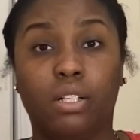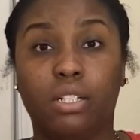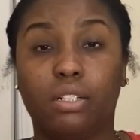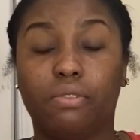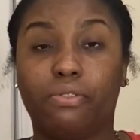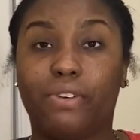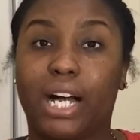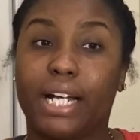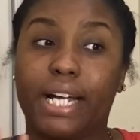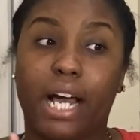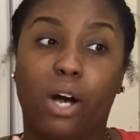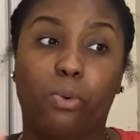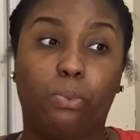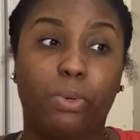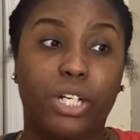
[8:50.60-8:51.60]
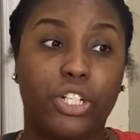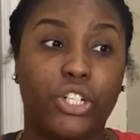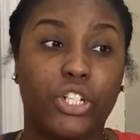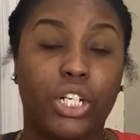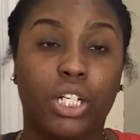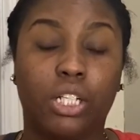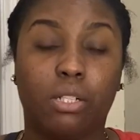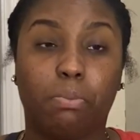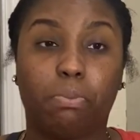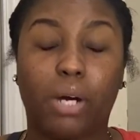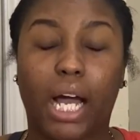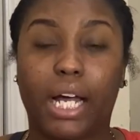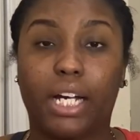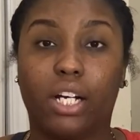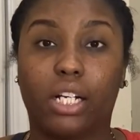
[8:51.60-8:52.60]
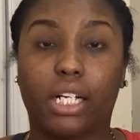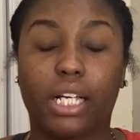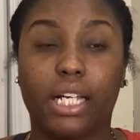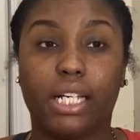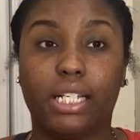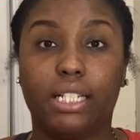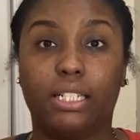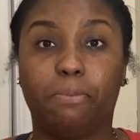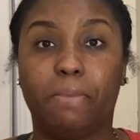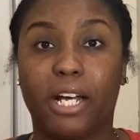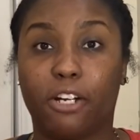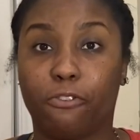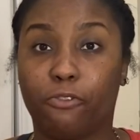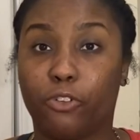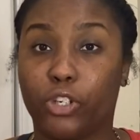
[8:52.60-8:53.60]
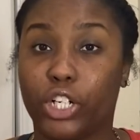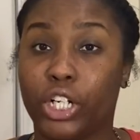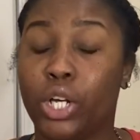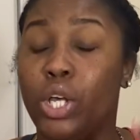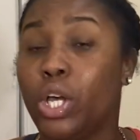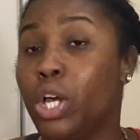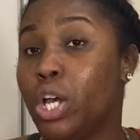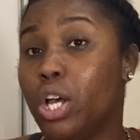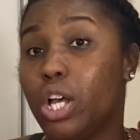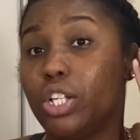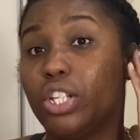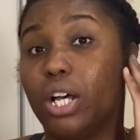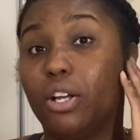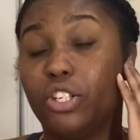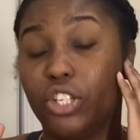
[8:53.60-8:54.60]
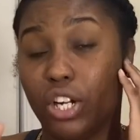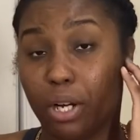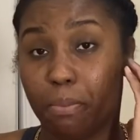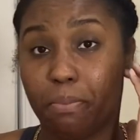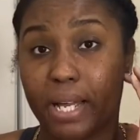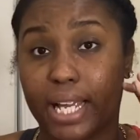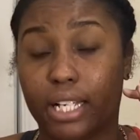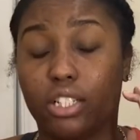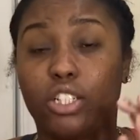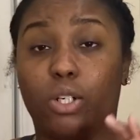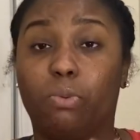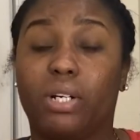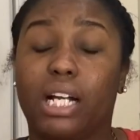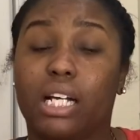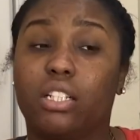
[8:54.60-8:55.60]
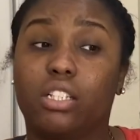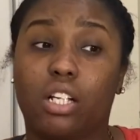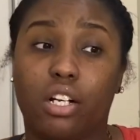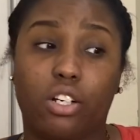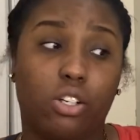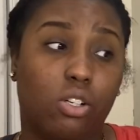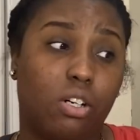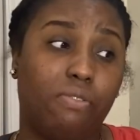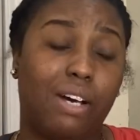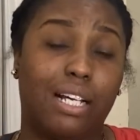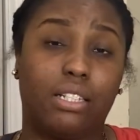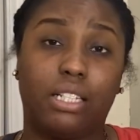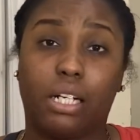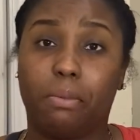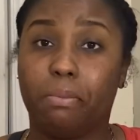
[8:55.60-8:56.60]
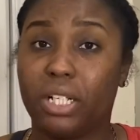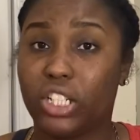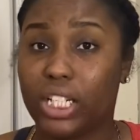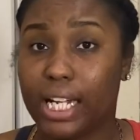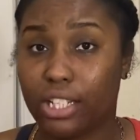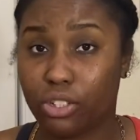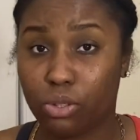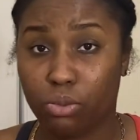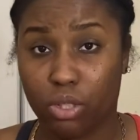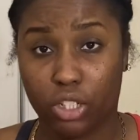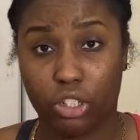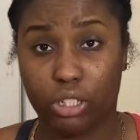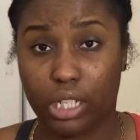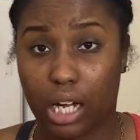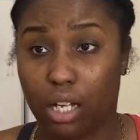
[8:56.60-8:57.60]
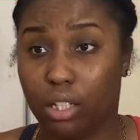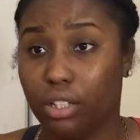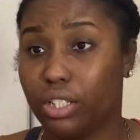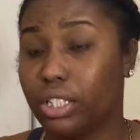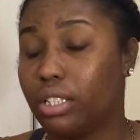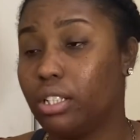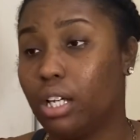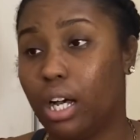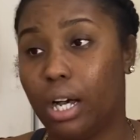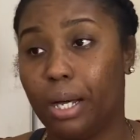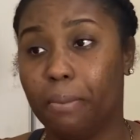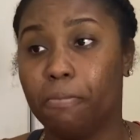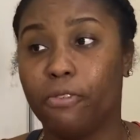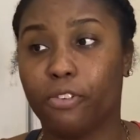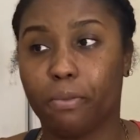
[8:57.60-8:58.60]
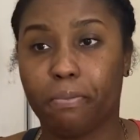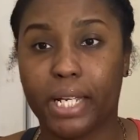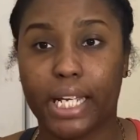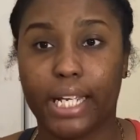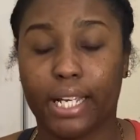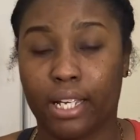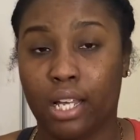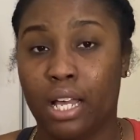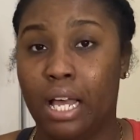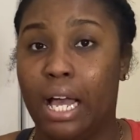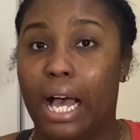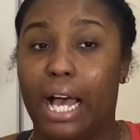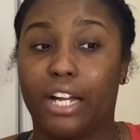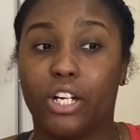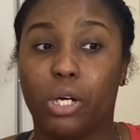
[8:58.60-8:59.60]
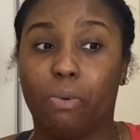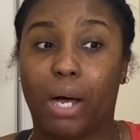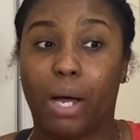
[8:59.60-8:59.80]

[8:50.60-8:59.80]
find out which product is better for your bank. So when I started off, I set a budget at $200. For me, I know I